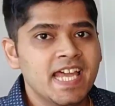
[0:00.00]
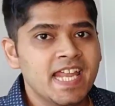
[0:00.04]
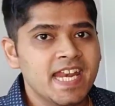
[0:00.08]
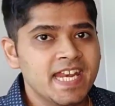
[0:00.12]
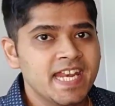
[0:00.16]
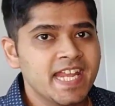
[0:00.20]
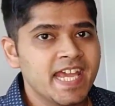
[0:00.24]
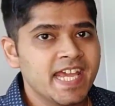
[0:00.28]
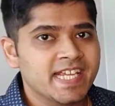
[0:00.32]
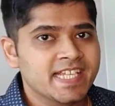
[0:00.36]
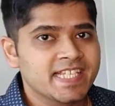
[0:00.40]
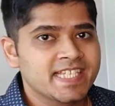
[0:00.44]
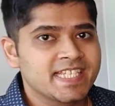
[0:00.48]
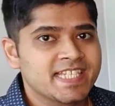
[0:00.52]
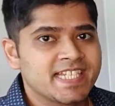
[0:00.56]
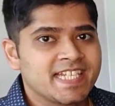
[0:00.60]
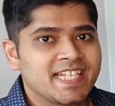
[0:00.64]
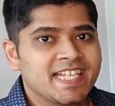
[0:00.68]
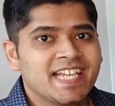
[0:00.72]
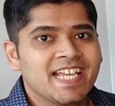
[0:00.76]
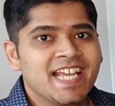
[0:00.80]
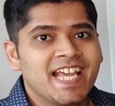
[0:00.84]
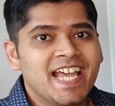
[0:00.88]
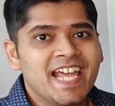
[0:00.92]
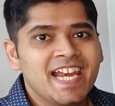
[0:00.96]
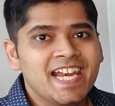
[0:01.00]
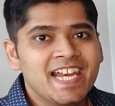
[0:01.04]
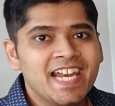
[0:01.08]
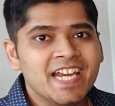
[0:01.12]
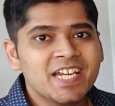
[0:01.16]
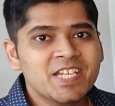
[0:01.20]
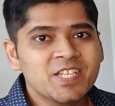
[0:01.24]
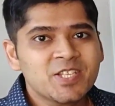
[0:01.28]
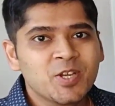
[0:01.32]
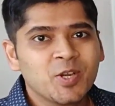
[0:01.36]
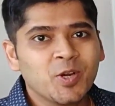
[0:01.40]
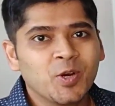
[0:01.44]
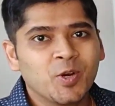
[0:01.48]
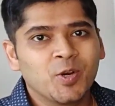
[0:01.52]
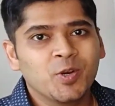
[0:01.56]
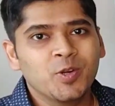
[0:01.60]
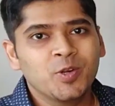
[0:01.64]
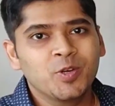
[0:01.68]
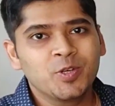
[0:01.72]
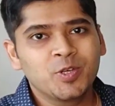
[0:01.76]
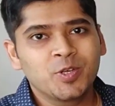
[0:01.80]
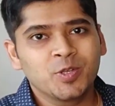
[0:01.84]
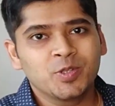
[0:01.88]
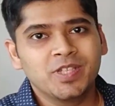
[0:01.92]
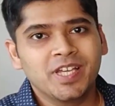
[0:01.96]
Next, let's
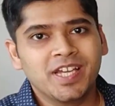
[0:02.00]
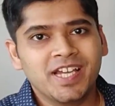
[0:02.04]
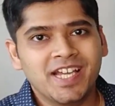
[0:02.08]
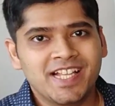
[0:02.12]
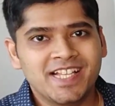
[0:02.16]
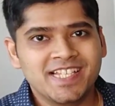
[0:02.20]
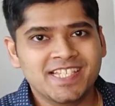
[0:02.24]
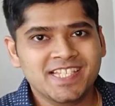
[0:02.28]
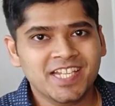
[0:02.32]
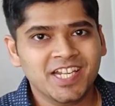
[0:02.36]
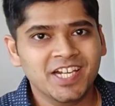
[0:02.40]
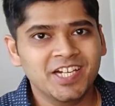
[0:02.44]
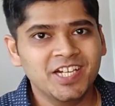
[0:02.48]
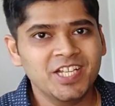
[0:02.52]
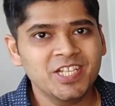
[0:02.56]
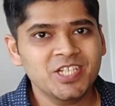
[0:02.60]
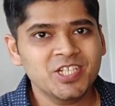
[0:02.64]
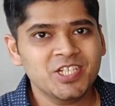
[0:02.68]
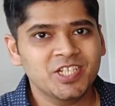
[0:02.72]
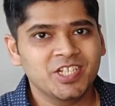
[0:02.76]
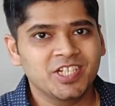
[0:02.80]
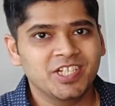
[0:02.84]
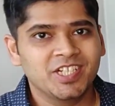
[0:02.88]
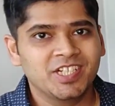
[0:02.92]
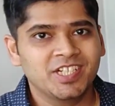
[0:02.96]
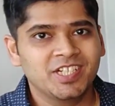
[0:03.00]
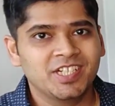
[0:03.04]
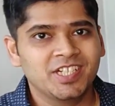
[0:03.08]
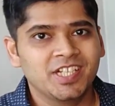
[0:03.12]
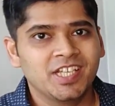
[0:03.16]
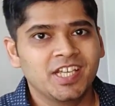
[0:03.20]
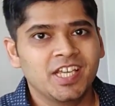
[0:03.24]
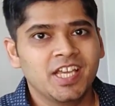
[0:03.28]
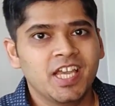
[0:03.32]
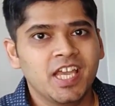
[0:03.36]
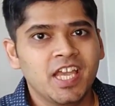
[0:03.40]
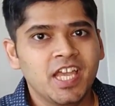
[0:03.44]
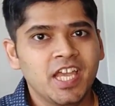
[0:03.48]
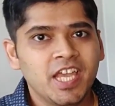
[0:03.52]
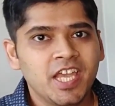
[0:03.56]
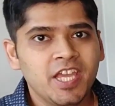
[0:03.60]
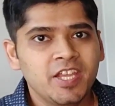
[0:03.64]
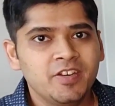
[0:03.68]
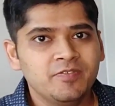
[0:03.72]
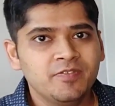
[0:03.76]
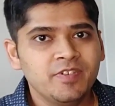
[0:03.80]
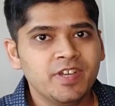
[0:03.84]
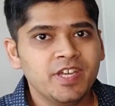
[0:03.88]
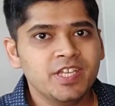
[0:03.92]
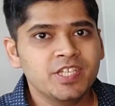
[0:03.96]
go to the else condition,
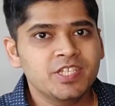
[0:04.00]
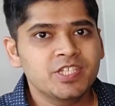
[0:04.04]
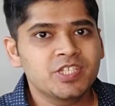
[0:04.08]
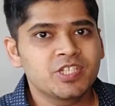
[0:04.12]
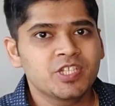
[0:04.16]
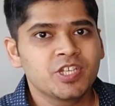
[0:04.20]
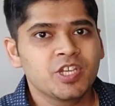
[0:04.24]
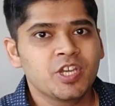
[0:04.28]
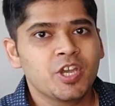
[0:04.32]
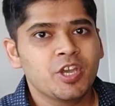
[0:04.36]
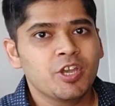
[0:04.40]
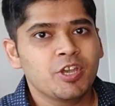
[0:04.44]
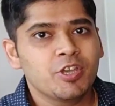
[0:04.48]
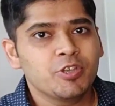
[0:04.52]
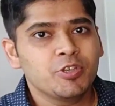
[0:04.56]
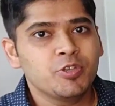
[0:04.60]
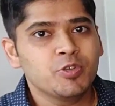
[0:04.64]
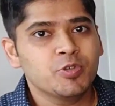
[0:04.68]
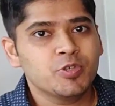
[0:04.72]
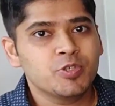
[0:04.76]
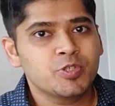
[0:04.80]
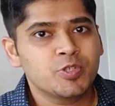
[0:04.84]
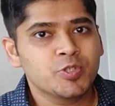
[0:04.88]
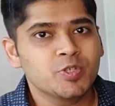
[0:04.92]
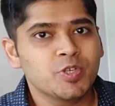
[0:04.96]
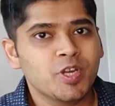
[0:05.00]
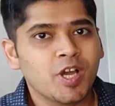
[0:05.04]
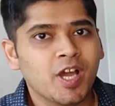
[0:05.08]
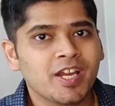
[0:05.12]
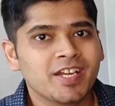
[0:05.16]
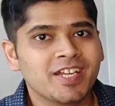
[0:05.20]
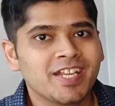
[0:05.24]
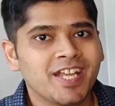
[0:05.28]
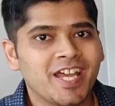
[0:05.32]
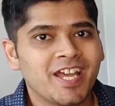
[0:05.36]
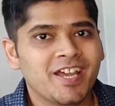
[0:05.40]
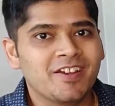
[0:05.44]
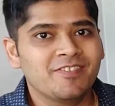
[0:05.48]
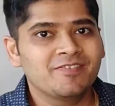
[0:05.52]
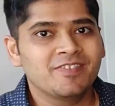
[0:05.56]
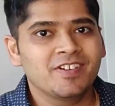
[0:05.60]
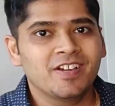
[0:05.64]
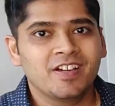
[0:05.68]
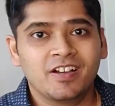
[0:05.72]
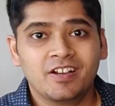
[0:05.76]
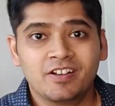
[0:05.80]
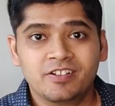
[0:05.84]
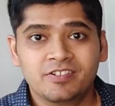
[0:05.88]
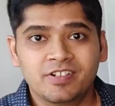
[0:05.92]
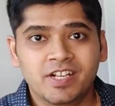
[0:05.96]
in which you do not
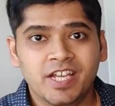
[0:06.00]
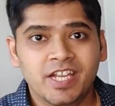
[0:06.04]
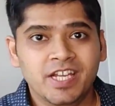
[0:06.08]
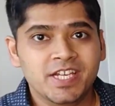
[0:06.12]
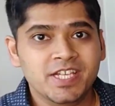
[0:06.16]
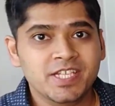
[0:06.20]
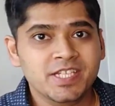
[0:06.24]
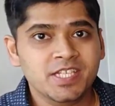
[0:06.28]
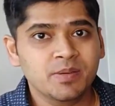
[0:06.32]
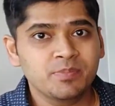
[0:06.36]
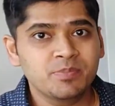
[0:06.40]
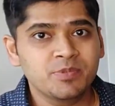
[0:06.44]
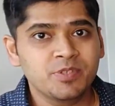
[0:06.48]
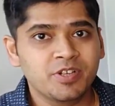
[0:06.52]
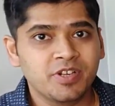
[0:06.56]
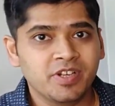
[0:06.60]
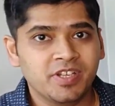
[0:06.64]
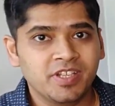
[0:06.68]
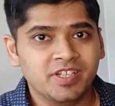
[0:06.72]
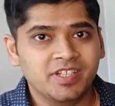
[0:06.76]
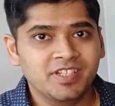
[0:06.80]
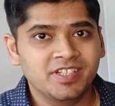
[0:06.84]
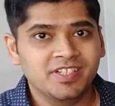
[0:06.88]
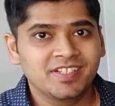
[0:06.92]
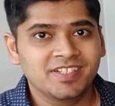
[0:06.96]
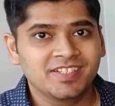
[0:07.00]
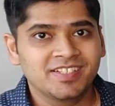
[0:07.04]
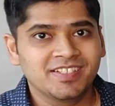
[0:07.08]
have a right subtree.